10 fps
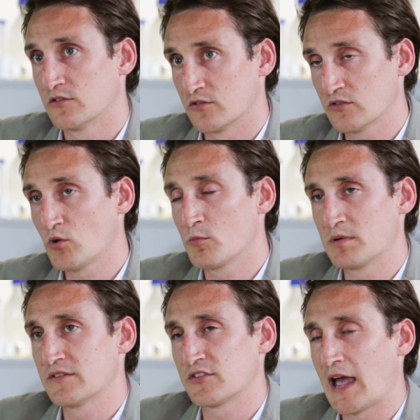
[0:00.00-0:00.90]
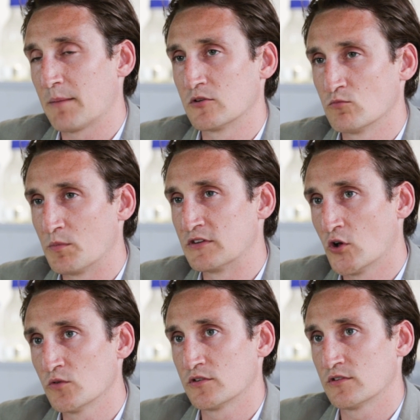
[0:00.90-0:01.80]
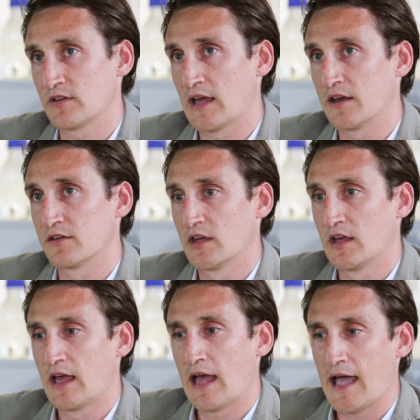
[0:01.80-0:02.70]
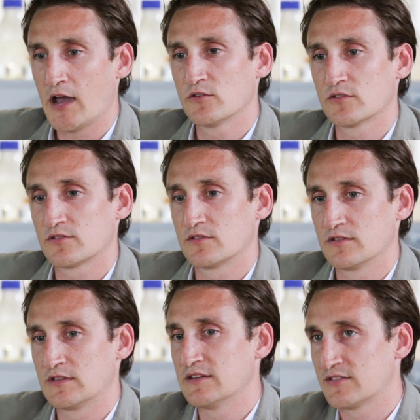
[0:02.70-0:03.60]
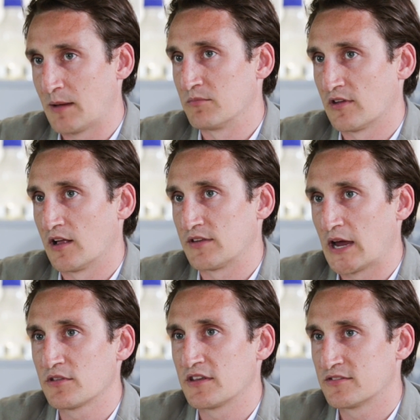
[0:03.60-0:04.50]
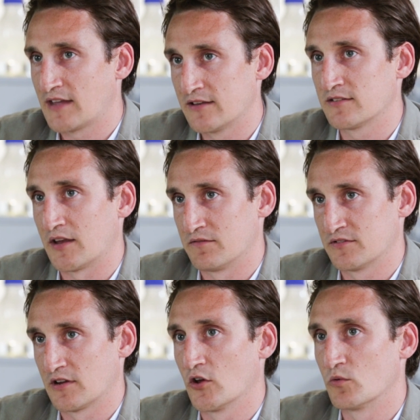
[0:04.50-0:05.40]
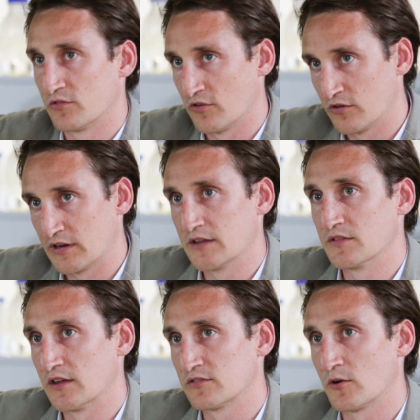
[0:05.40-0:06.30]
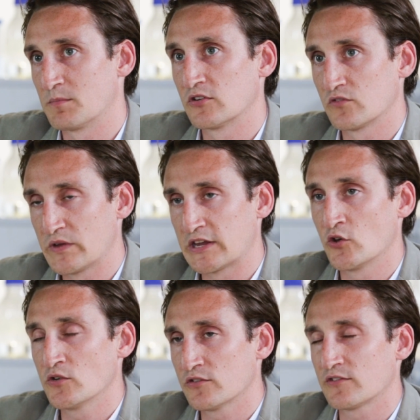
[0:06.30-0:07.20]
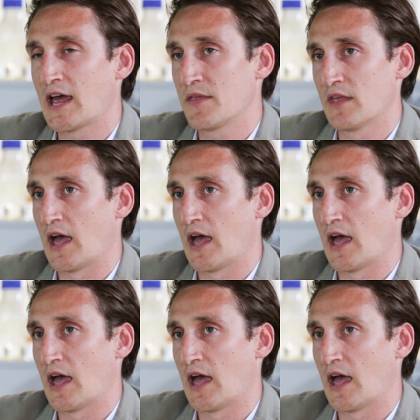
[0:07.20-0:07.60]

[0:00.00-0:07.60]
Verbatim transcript: So this is what we believe is happening, but we don't understand how does these stem cells, how do they sense that physical load resulting in this, right? Because if we can understand